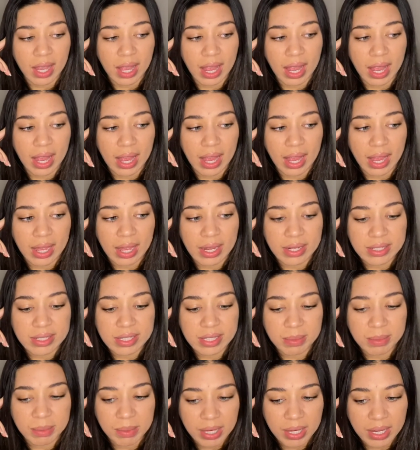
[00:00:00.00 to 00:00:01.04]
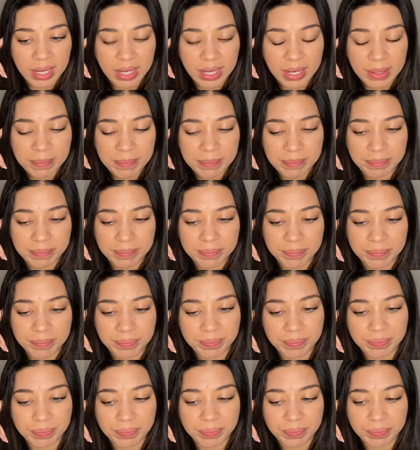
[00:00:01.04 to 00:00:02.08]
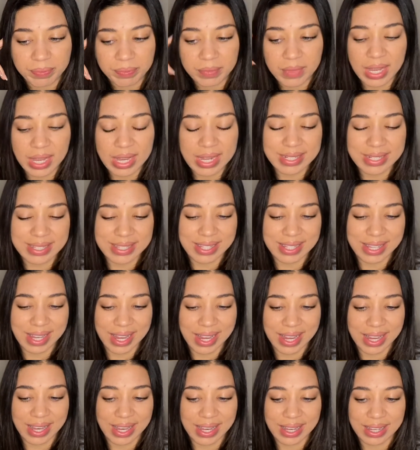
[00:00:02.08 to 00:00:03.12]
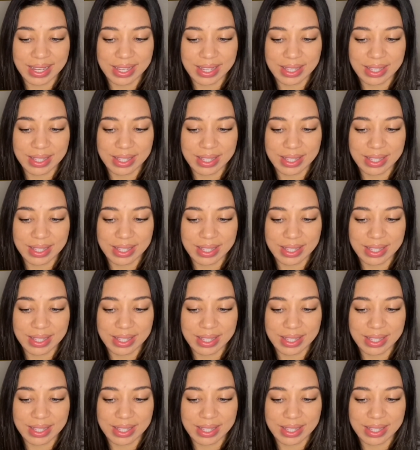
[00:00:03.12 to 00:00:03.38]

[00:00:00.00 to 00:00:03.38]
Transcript: And to me, it's like